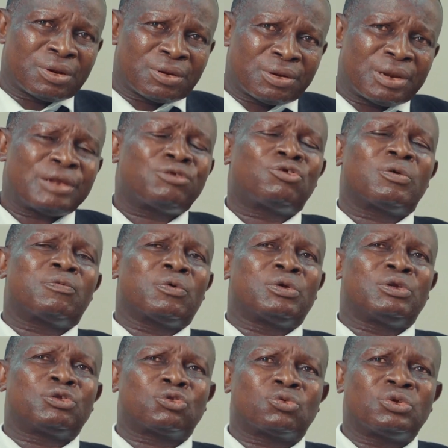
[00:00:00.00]
lecture for
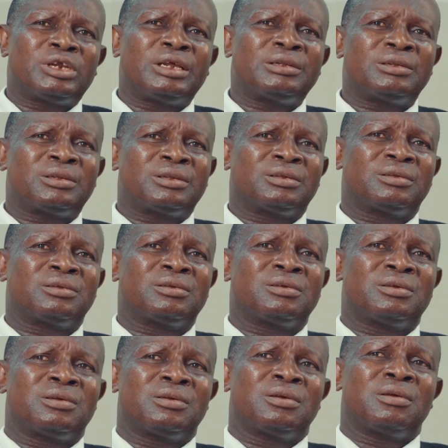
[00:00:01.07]
the students.
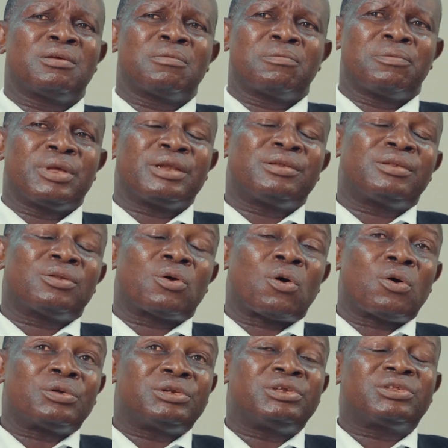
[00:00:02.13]
But
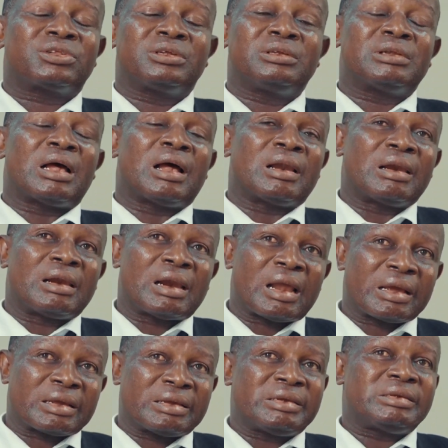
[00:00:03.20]
all these things are
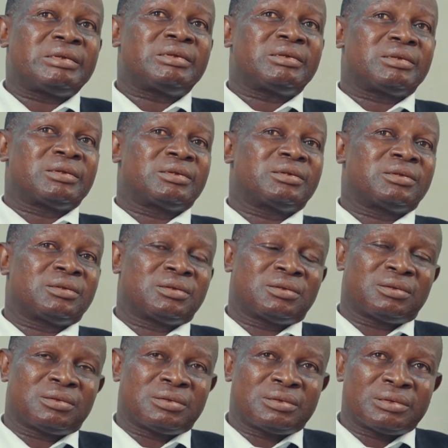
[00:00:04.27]
lacking
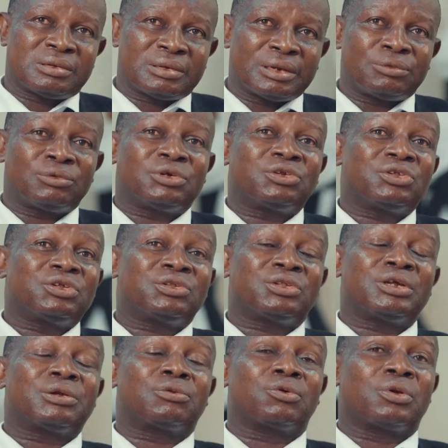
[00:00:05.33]
in the education
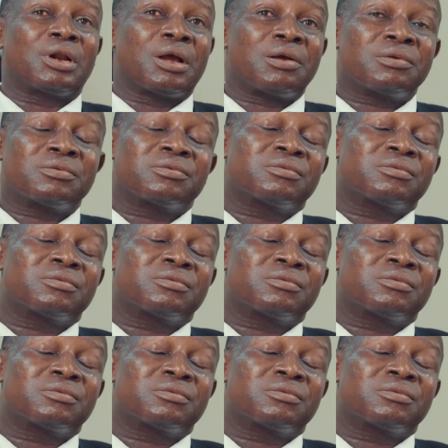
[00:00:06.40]
sector now.